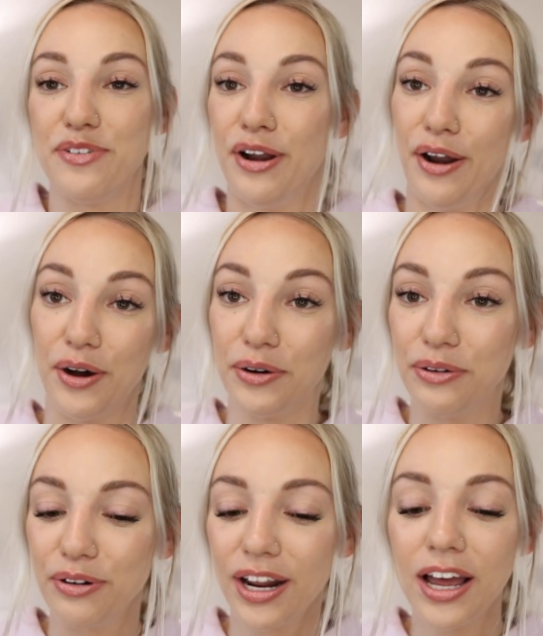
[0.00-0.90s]
have
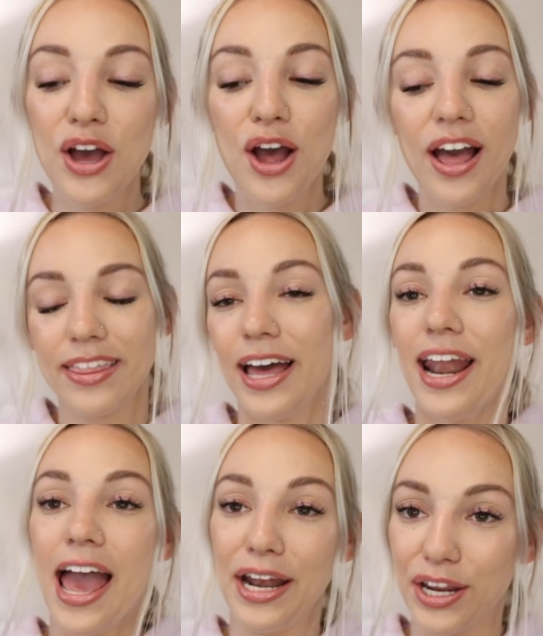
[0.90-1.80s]
known
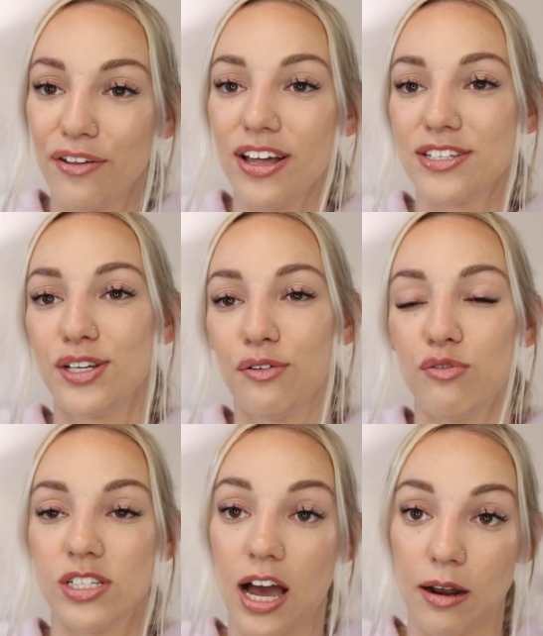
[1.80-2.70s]
that any of that
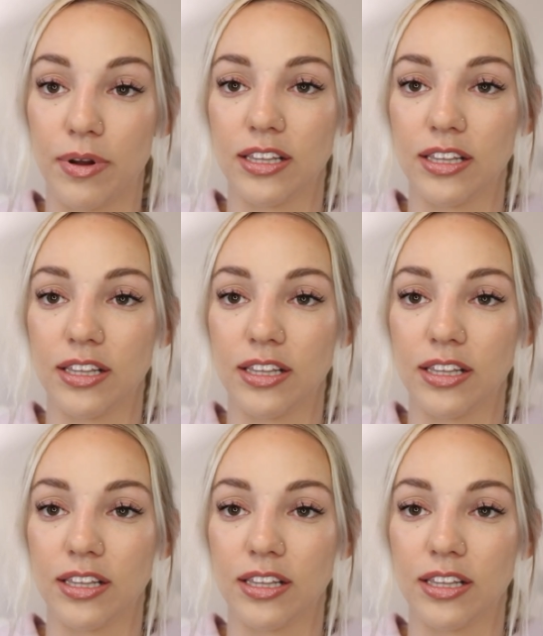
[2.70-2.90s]
stuff was on